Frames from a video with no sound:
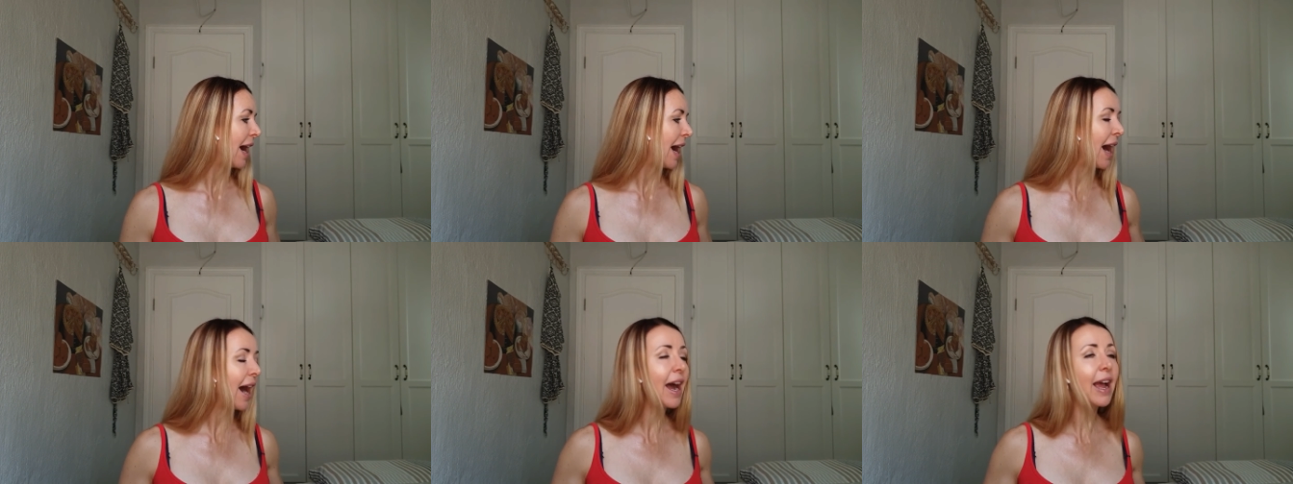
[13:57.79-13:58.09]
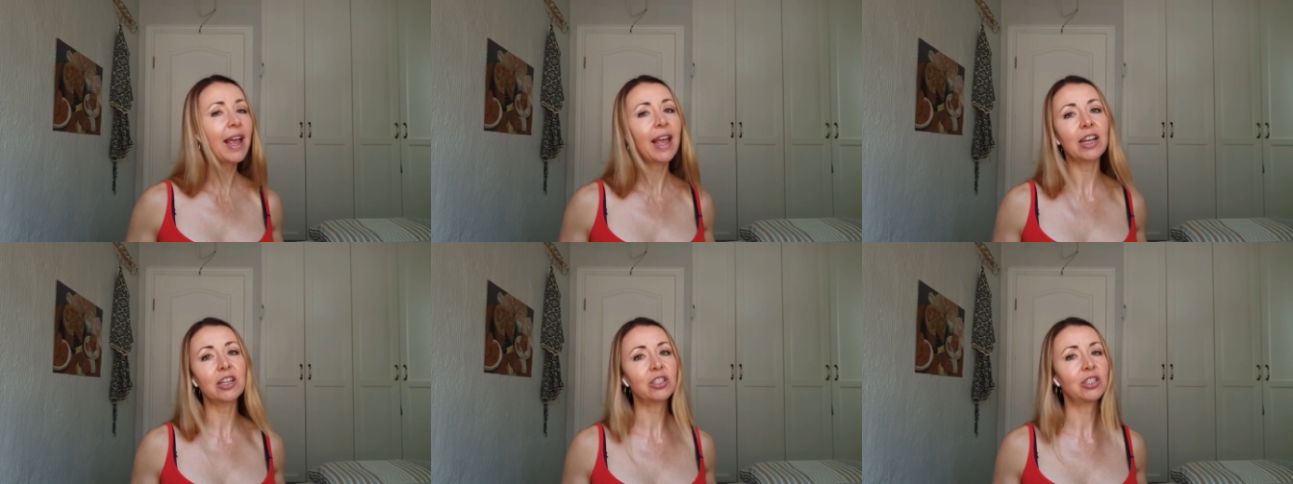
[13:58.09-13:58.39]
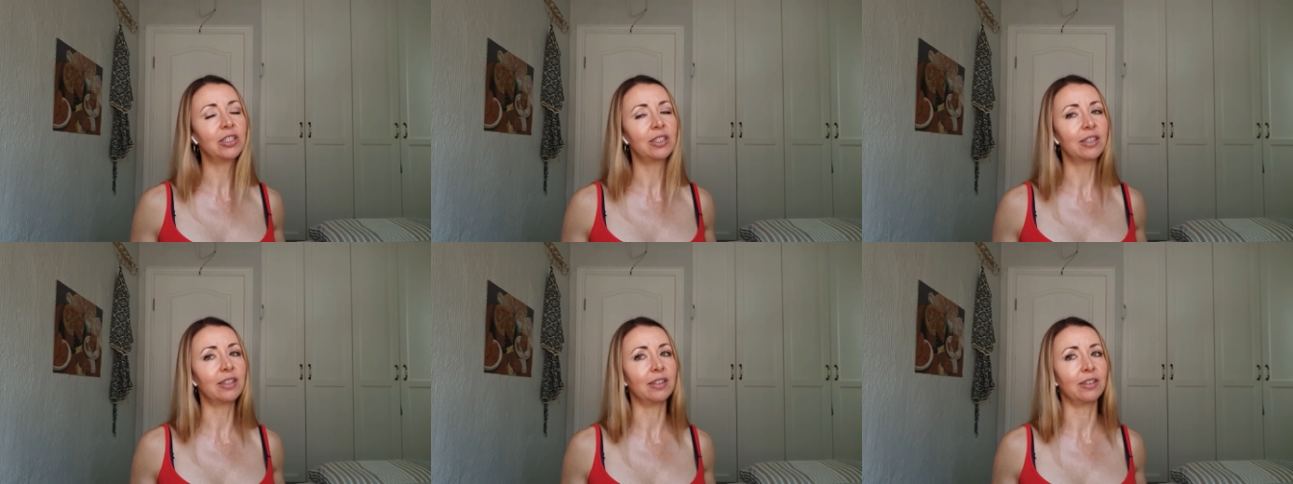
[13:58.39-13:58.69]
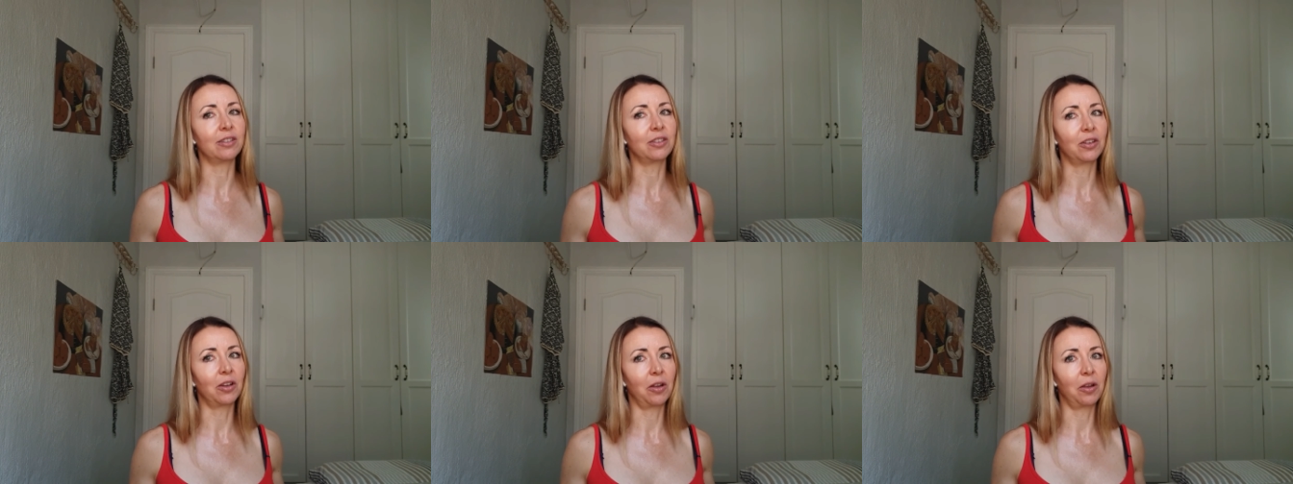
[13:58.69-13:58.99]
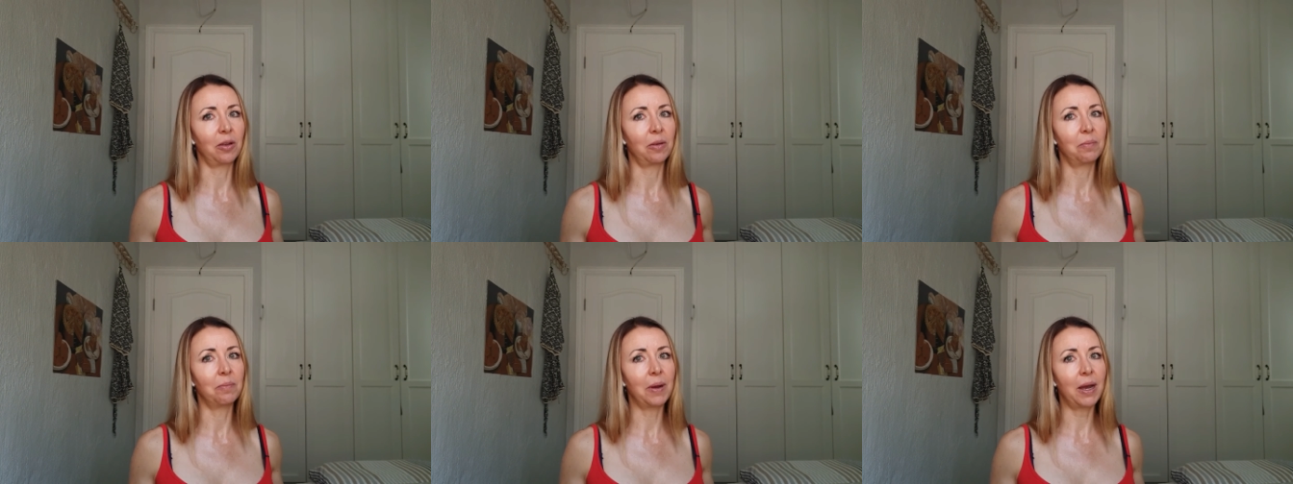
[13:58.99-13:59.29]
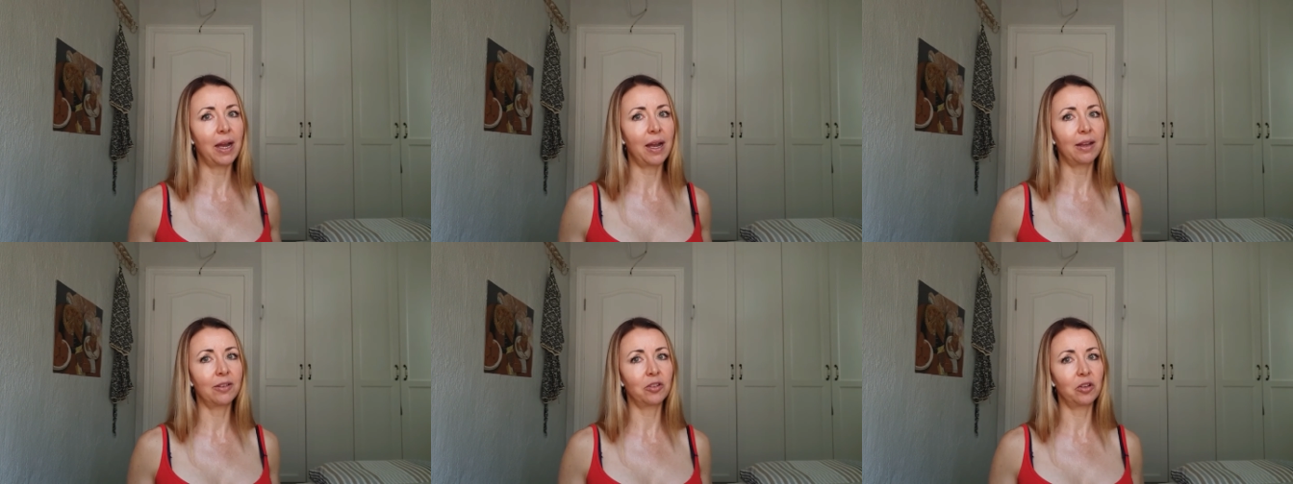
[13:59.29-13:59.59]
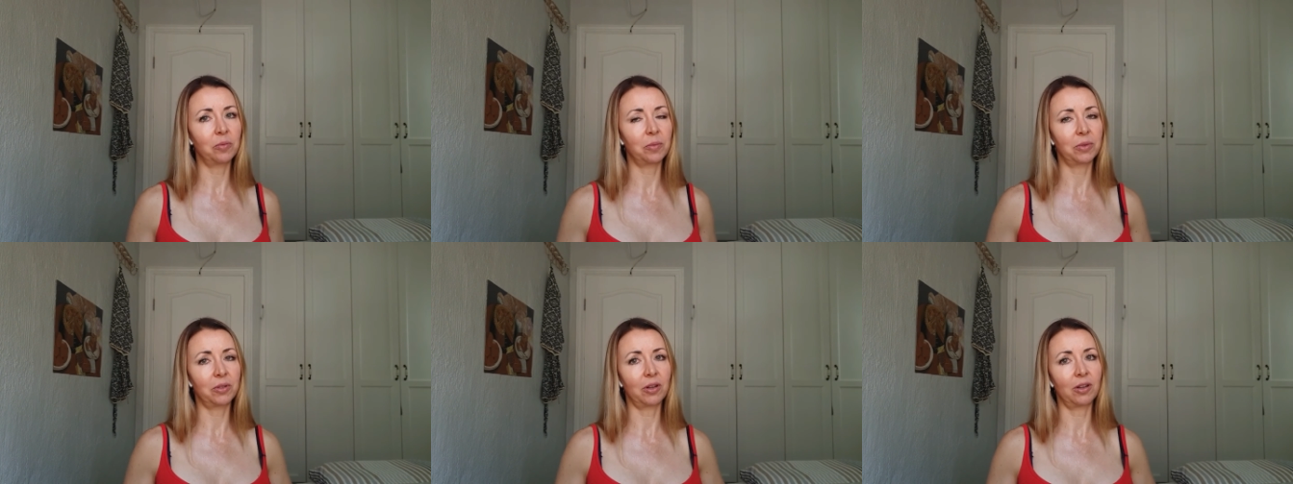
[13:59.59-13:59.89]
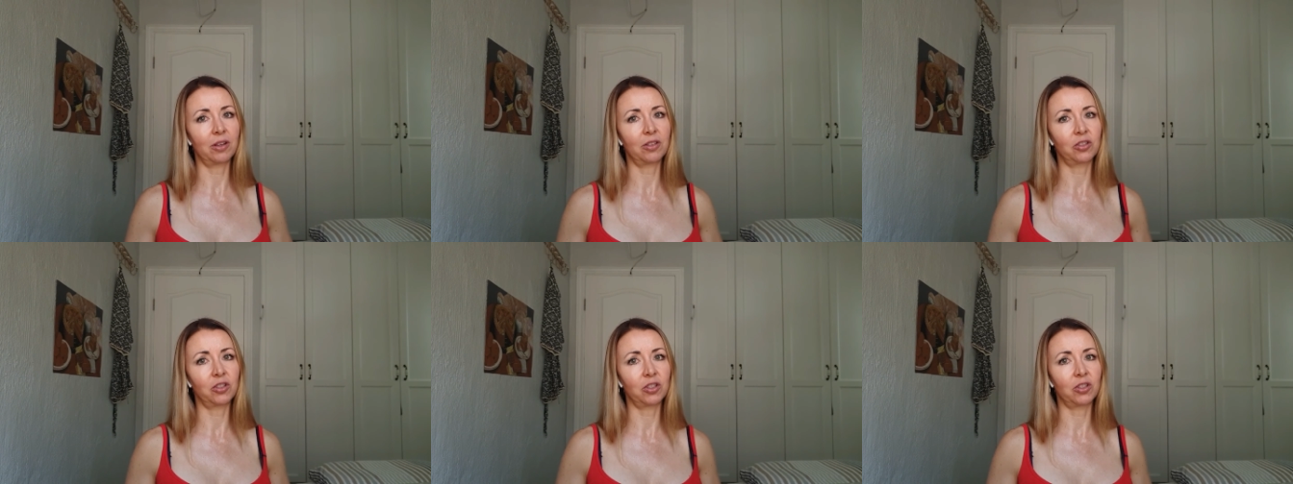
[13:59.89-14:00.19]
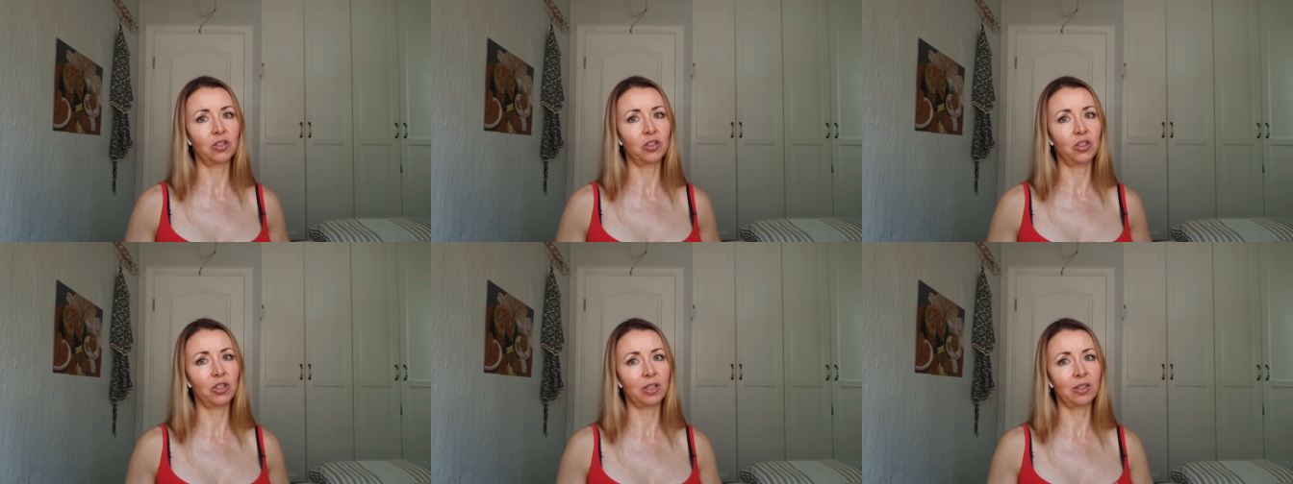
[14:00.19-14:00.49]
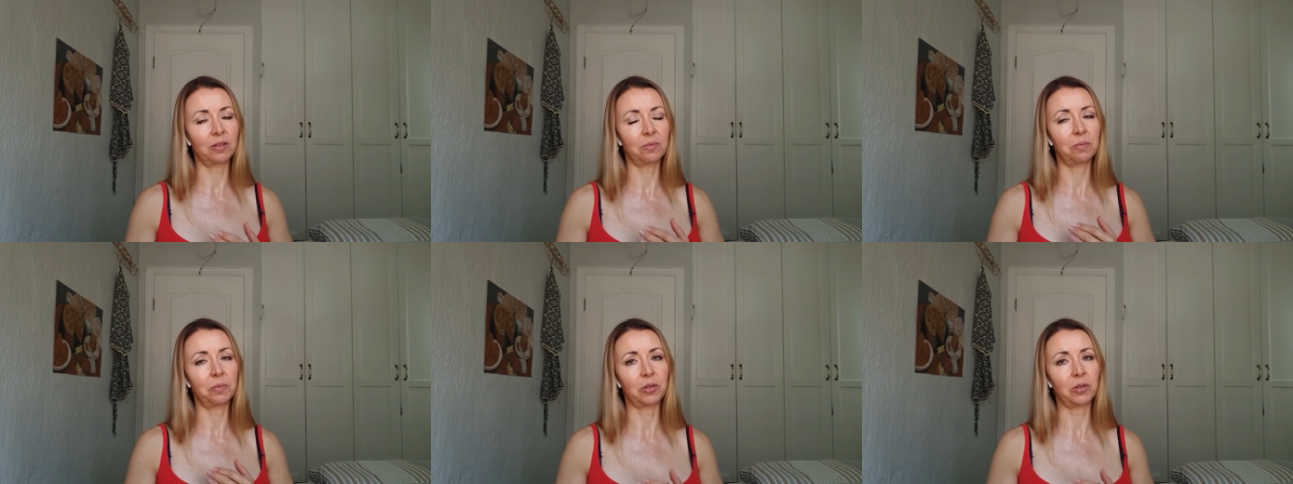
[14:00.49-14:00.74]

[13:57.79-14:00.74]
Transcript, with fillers: I actually didn't though. My dermatologist just